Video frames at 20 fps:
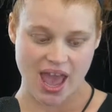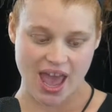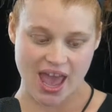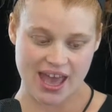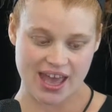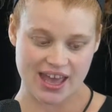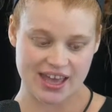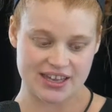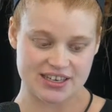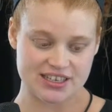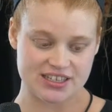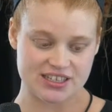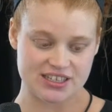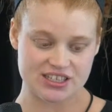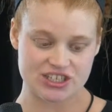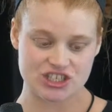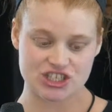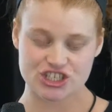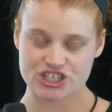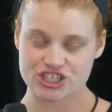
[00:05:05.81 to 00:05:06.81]
And
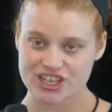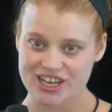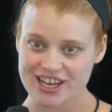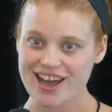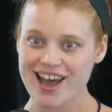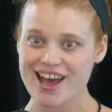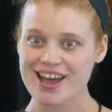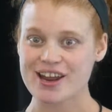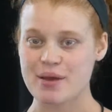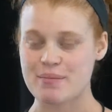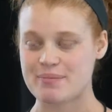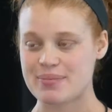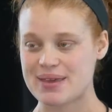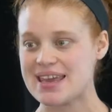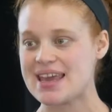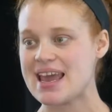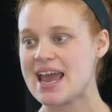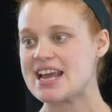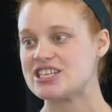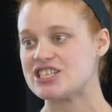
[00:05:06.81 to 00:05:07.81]
she got a
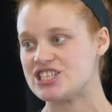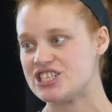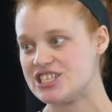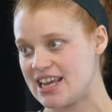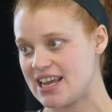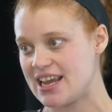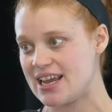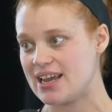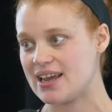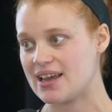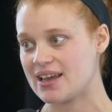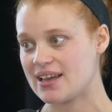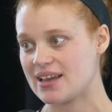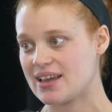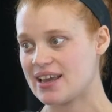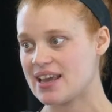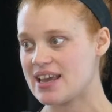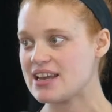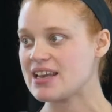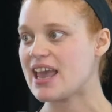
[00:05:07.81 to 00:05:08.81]
PhD
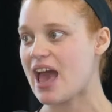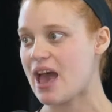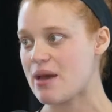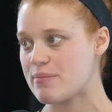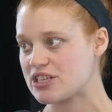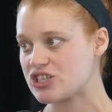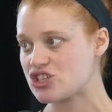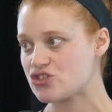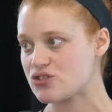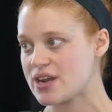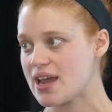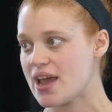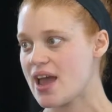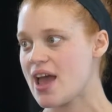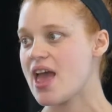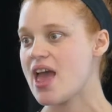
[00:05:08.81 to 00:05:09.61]
in chemistry